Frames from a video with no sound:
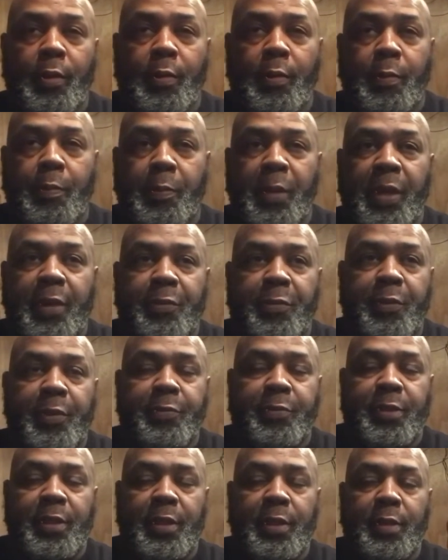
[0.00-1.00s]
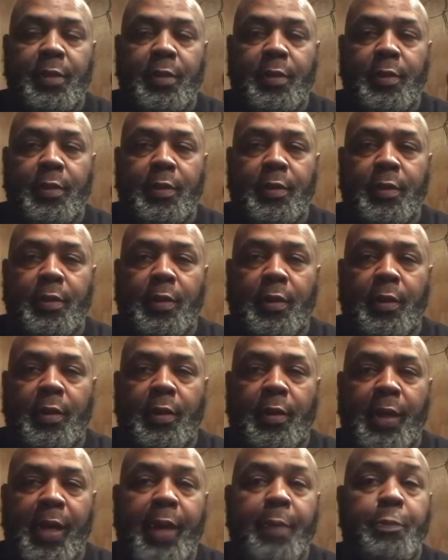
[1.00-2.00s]
May 15th
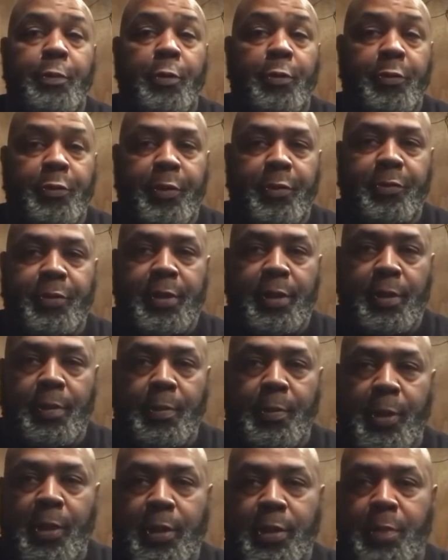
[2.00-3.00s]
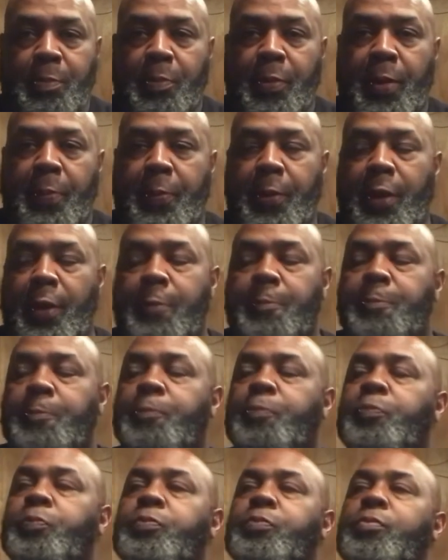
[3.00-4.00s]
uh, April 15th my, my bad
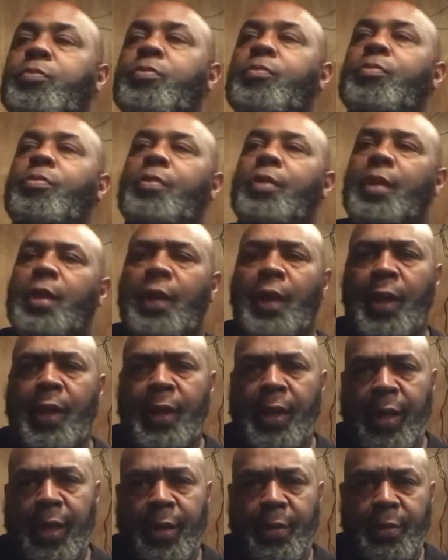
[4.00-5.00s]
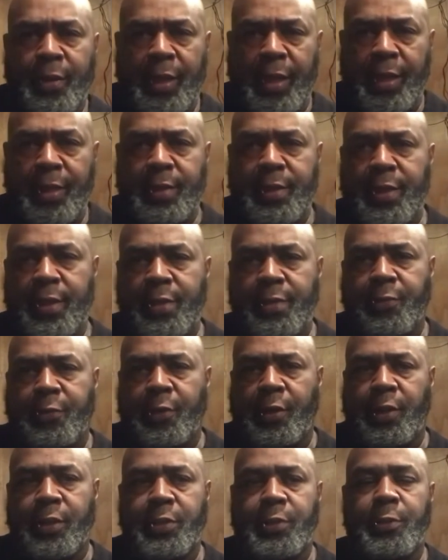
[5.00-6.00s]
uh, that's just
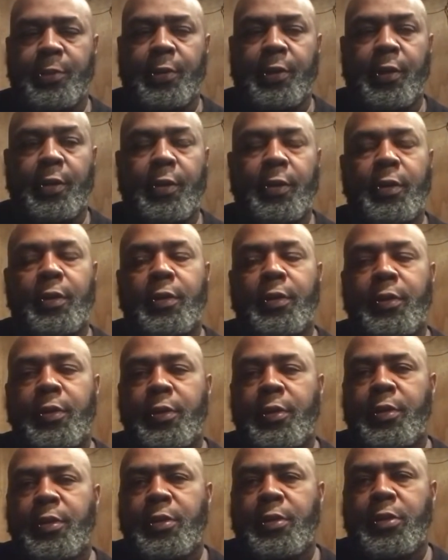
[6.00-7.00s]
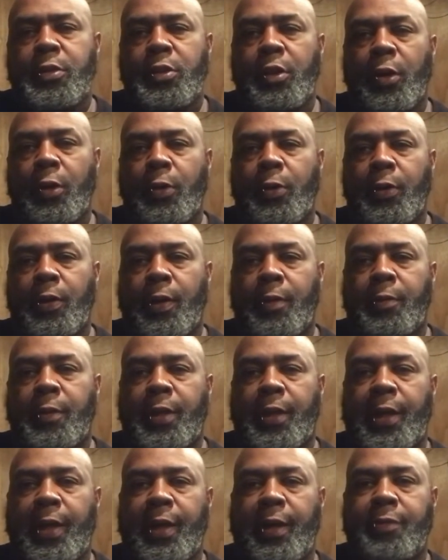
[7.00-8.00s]
far too long so I'm gonna
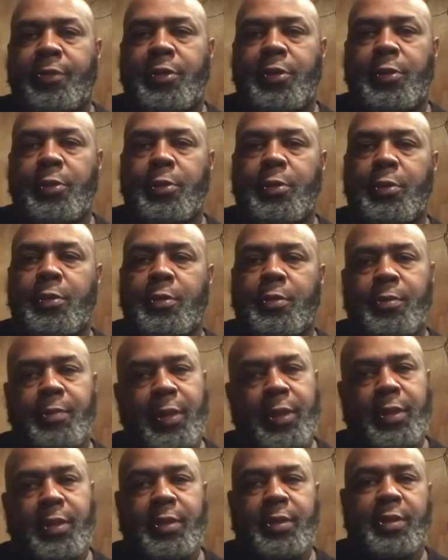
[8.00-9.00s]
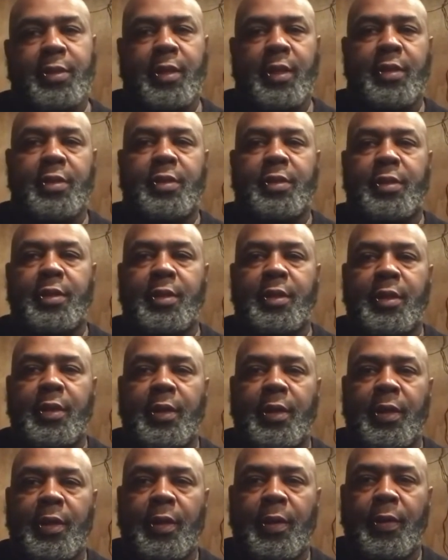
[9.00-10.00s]
have to make concession
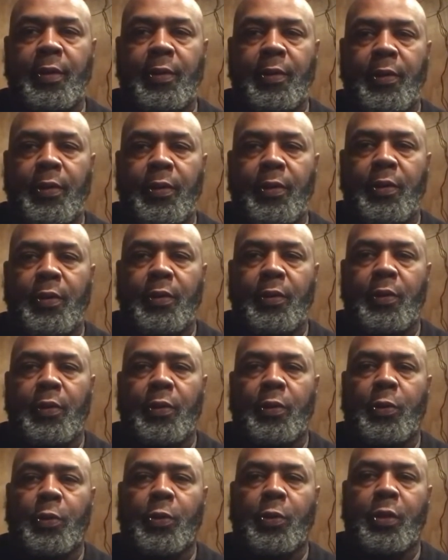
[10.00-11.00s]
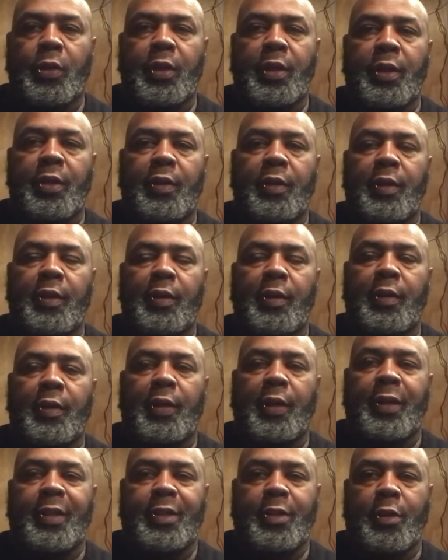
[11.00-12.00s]
and order.
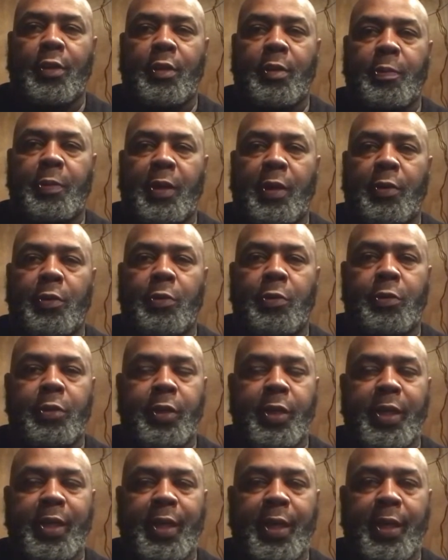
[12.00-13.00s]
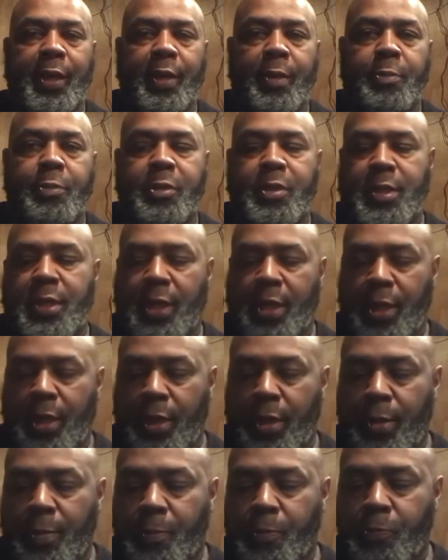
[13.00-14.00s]
I thought about ordering the ampere
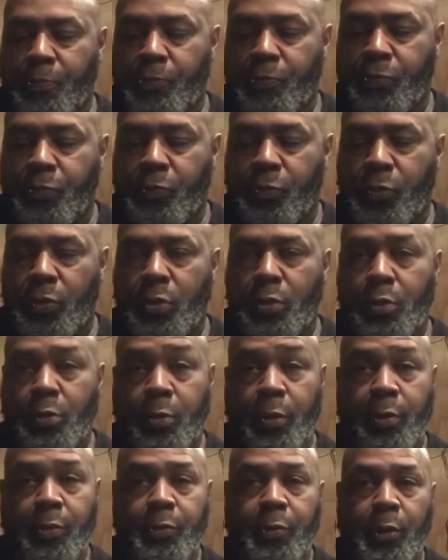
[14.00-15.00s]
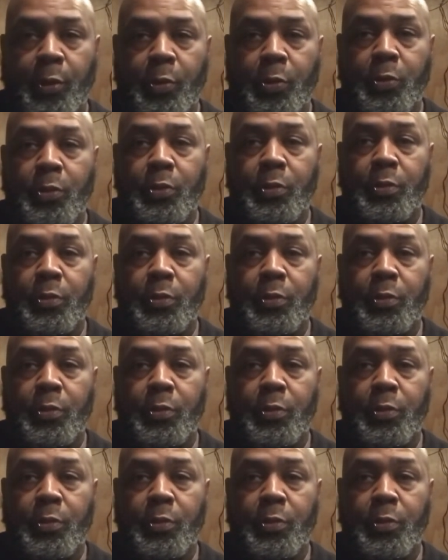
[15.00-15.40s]
time 12 volt